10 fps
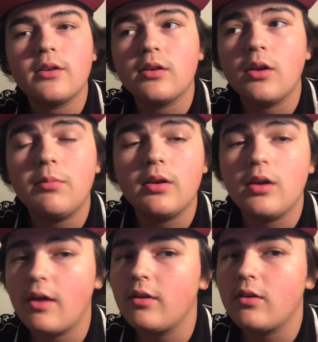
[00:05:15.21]
I'd be, I
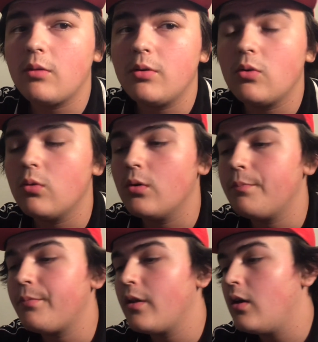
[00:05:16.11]
think that would be cool.
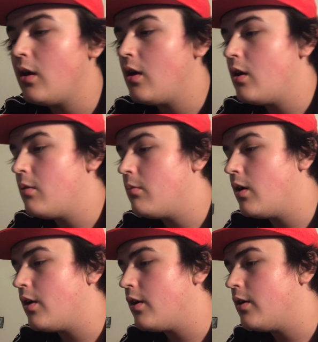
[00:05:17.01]
But
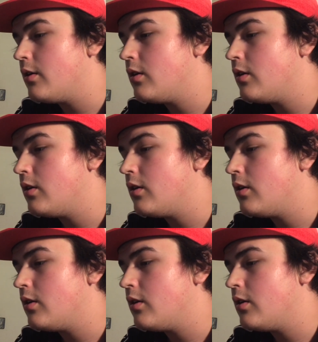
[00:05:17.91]
uh,